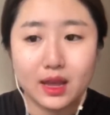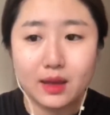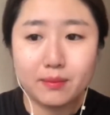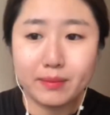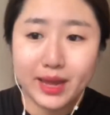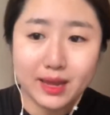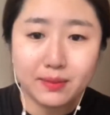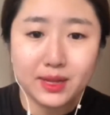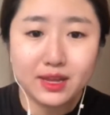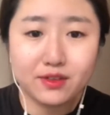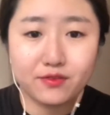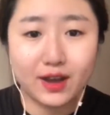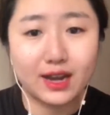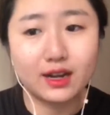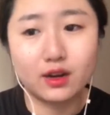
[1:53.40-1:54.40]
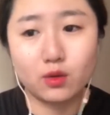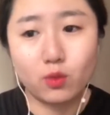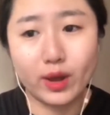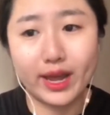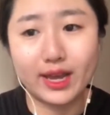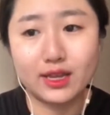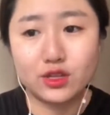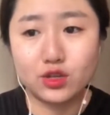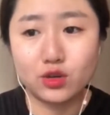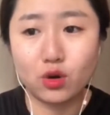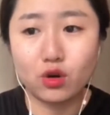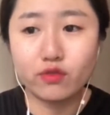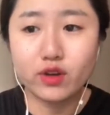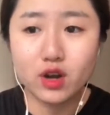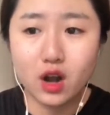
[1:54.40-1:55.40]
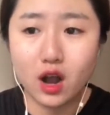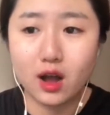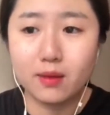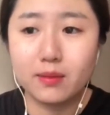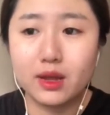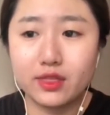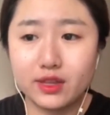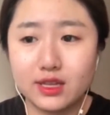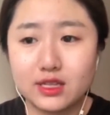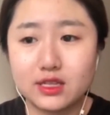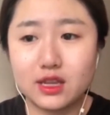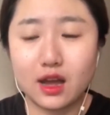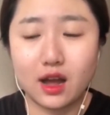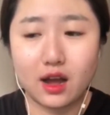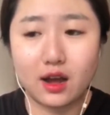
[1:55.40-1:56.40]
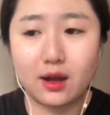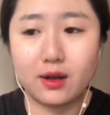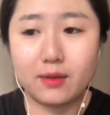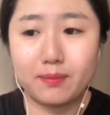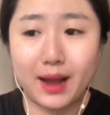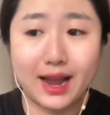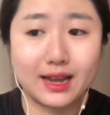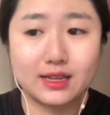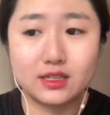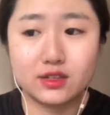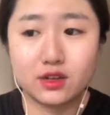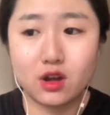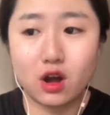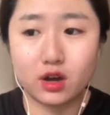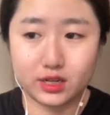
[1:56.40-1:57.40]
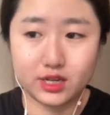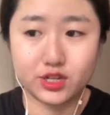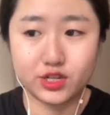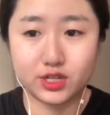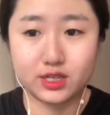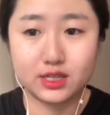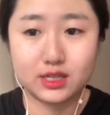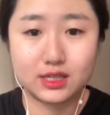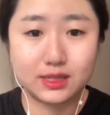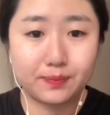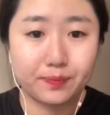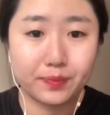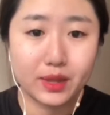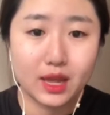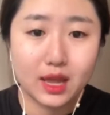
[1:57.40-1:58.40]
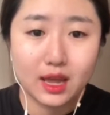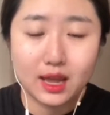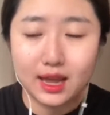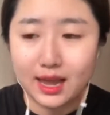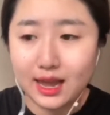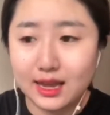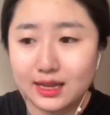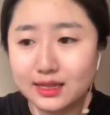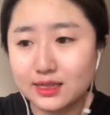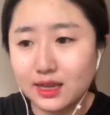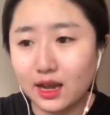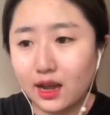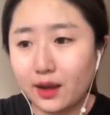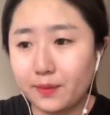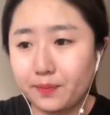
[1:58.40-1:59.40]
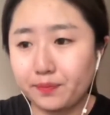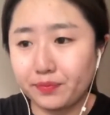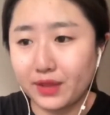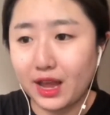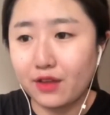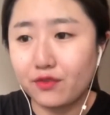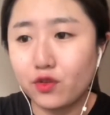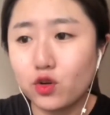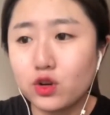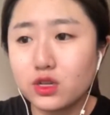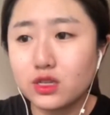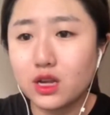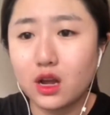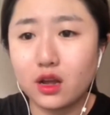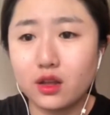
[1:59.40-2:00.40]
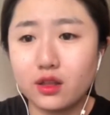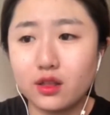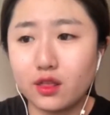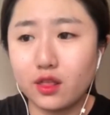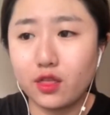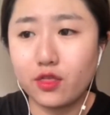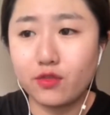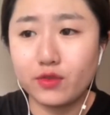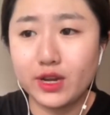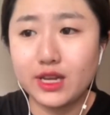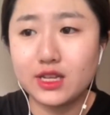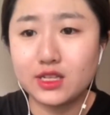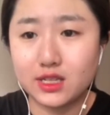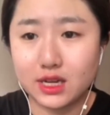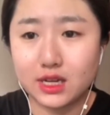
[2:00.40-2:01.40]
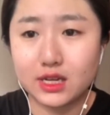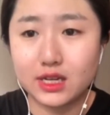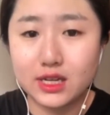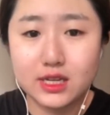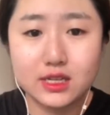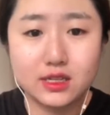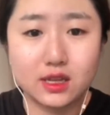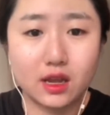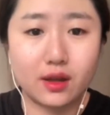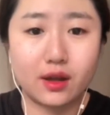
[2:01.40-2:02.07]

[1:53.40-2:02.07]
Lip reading: maybe find a way to overcome these biased cognitions. And I focused on 3 studies